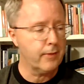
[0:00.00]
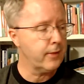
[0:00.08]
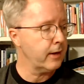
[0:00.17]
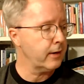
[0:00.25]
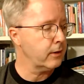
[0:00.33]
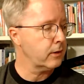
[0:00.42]

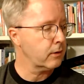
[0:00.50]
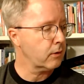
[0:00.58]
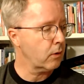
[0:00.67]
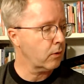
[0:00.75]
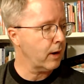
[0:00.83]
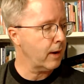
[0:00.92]
then
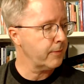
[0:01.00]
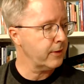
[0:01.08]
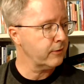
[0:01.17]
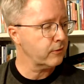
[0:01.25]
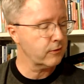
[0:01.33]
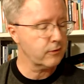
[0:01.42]
go grab
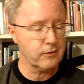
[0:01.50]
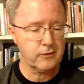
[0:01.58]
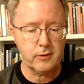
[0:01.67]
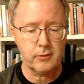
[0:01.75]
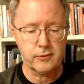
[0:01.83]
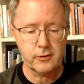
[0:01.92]
these
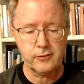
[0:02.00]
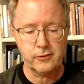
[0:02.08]
0, 2,